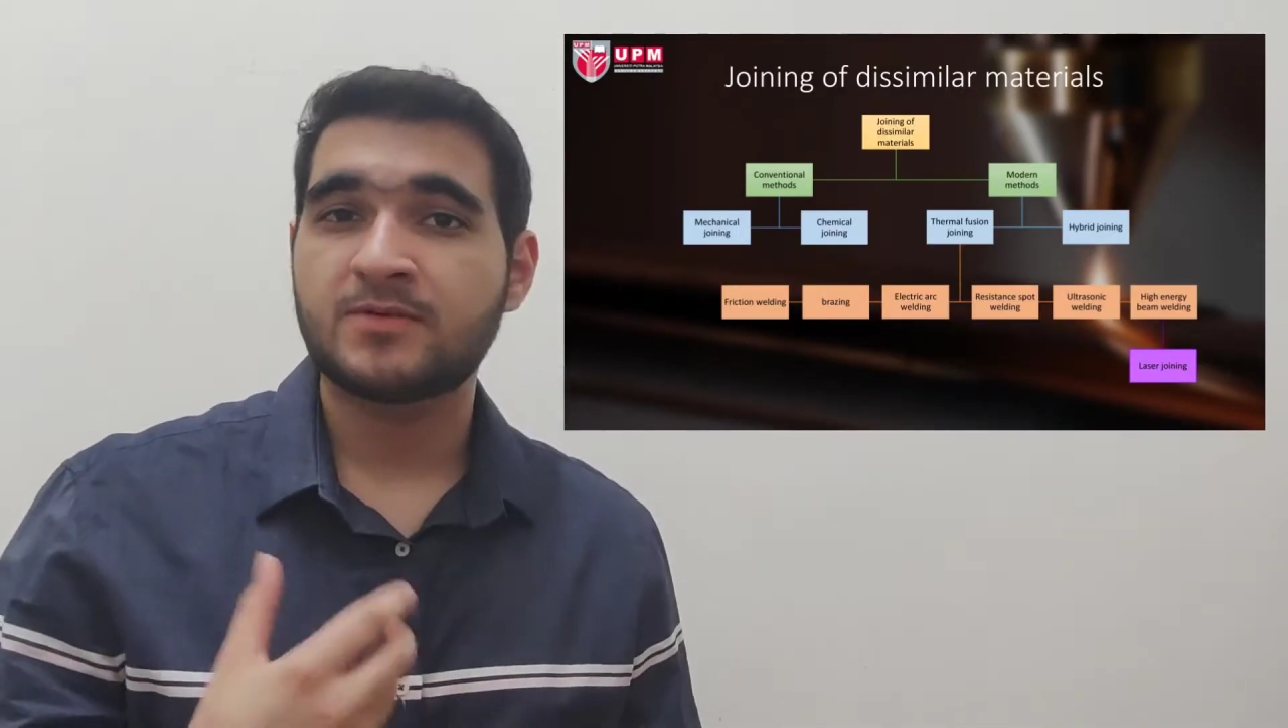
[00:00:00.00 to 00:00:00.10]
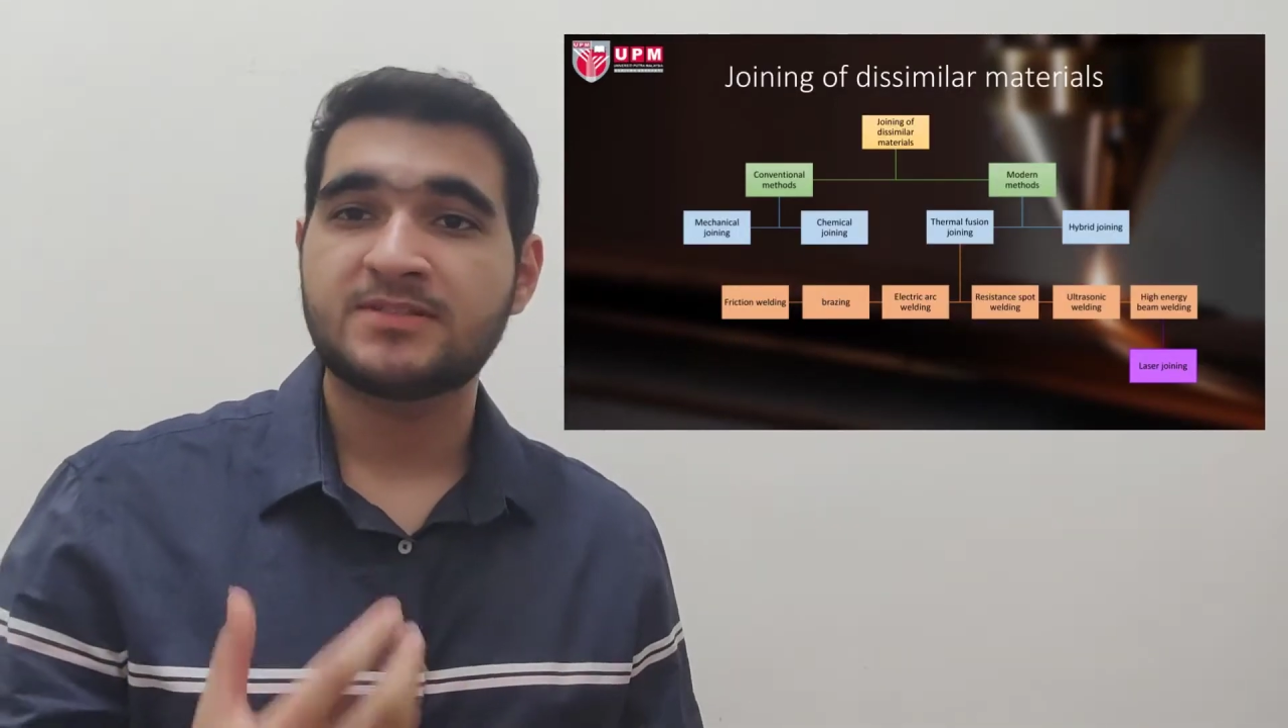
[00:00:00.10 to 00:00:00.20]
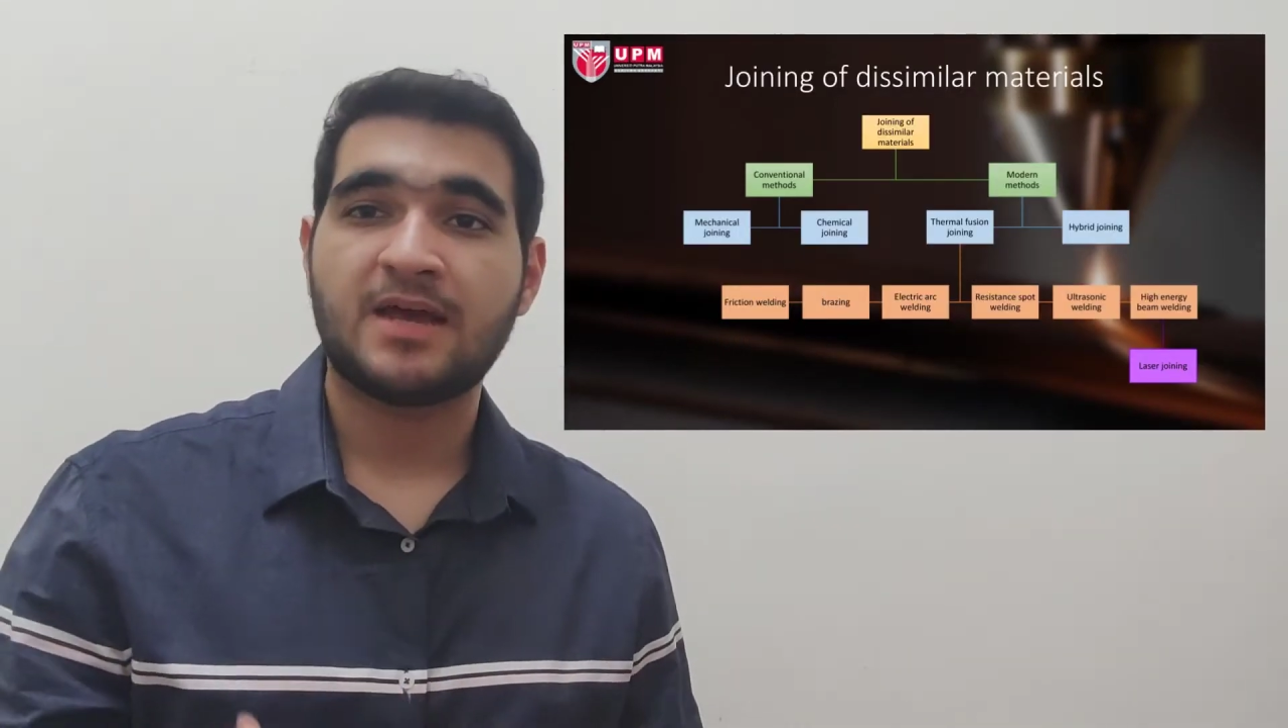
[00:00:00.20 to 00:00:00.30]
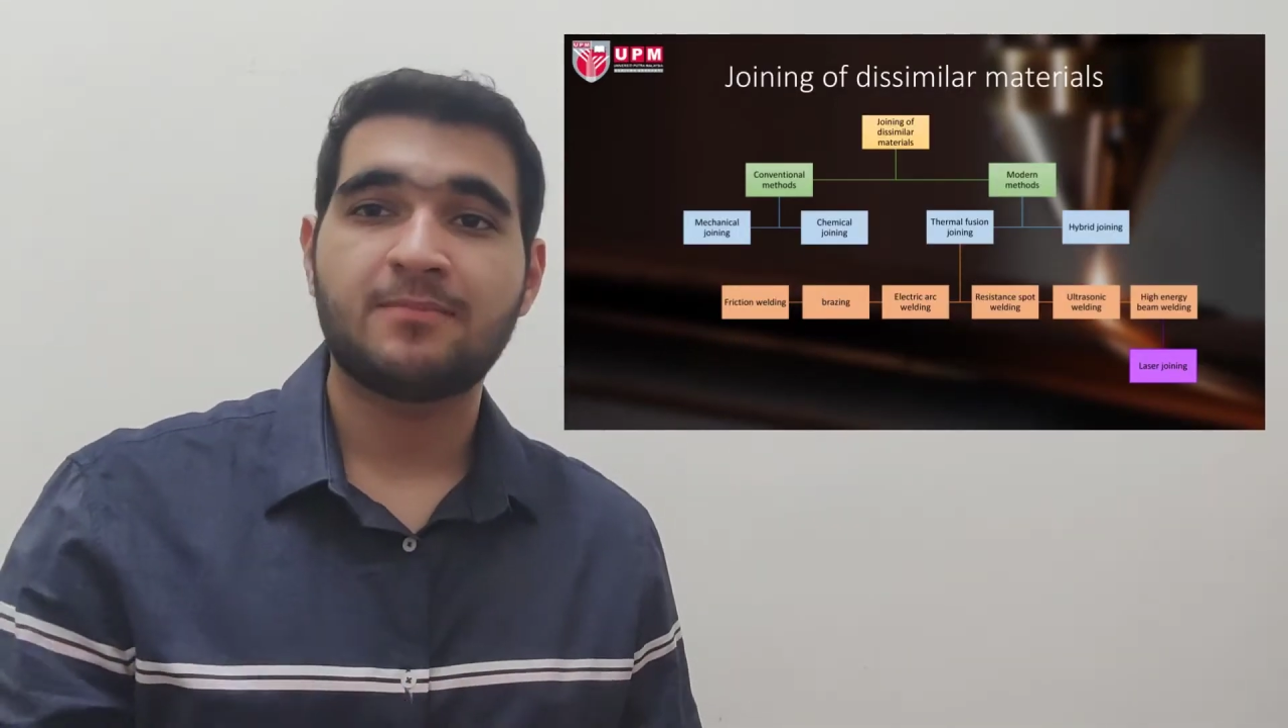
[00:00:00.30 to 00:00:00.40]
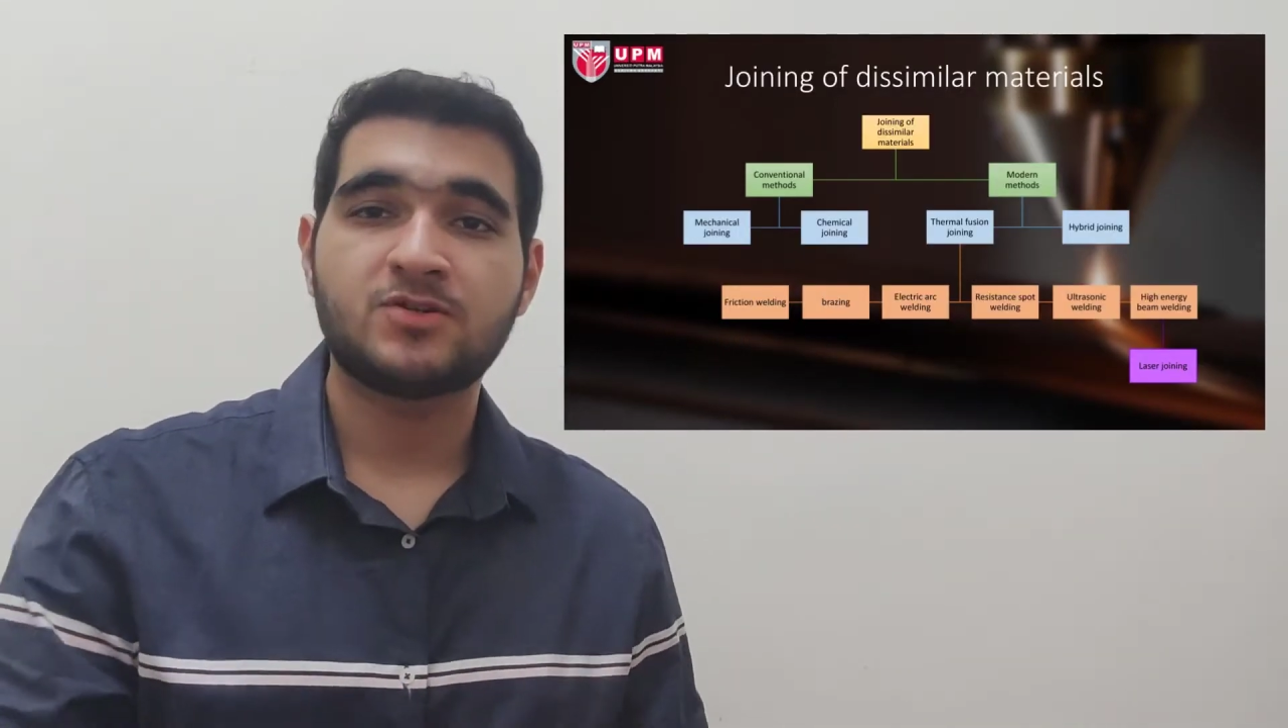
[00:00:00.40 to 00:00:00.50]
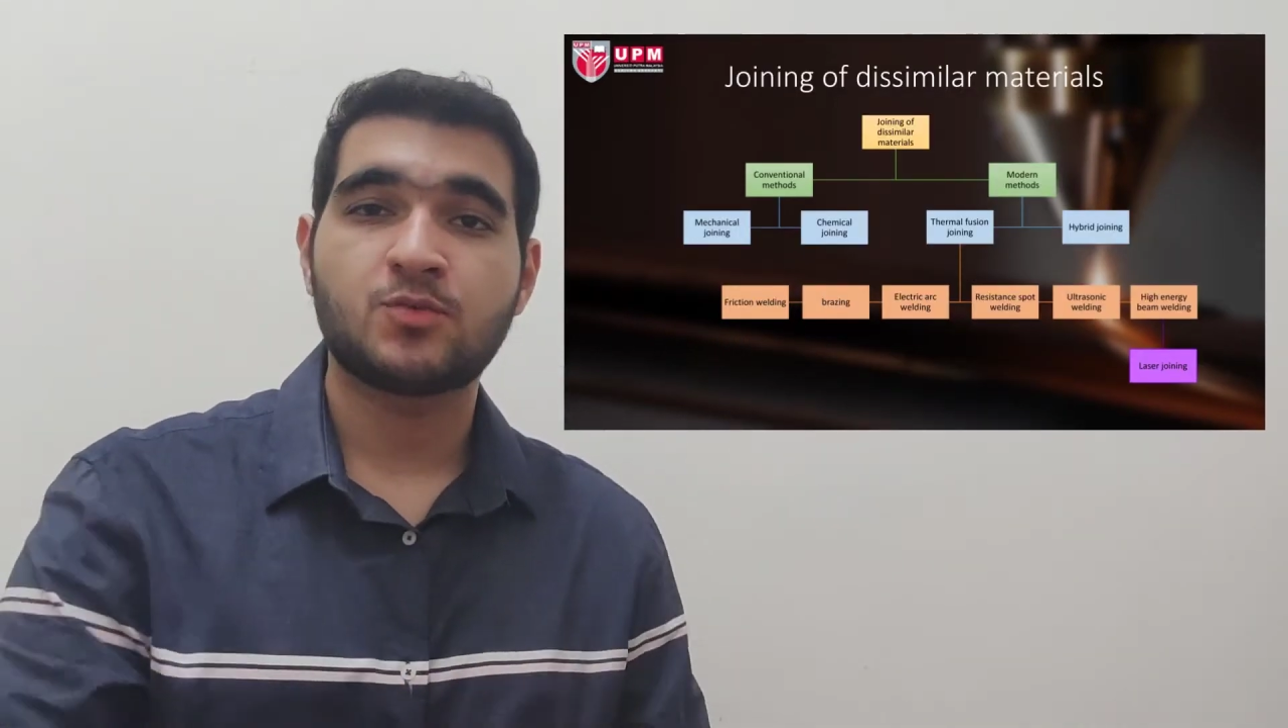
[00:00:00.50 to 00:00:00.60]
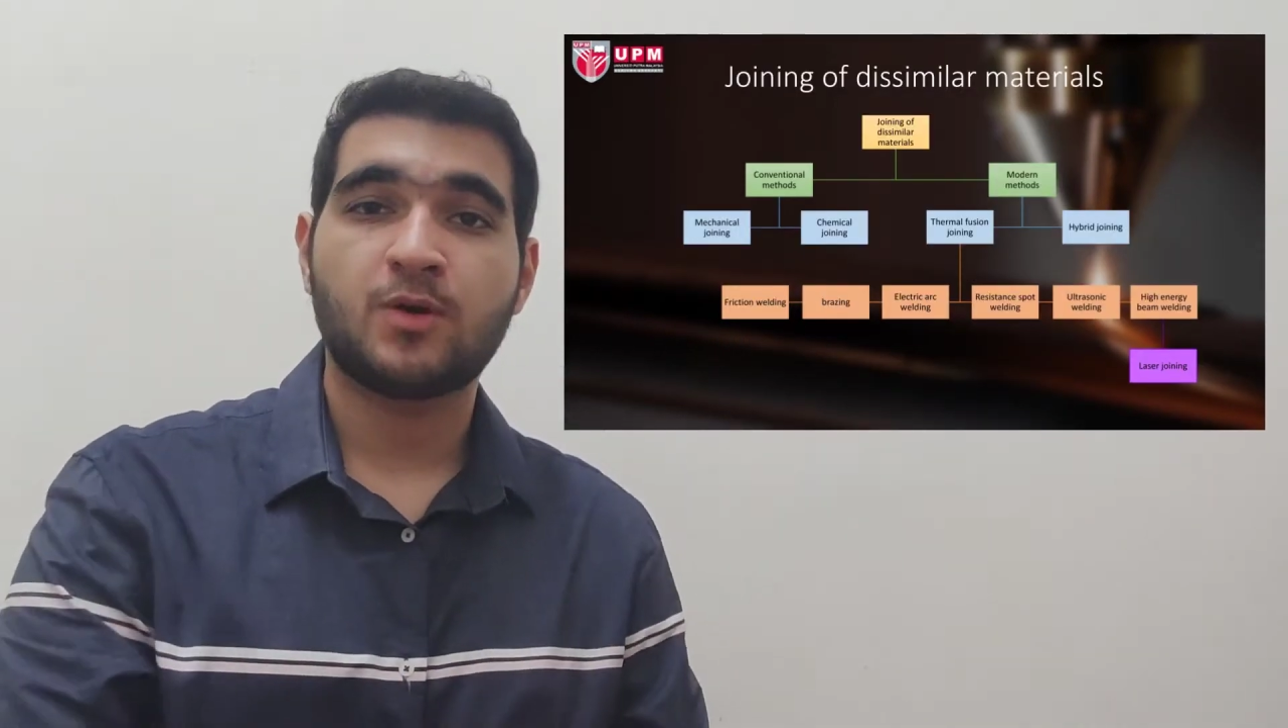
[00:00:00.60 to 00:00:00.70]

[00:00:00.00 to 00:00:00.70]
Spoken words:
established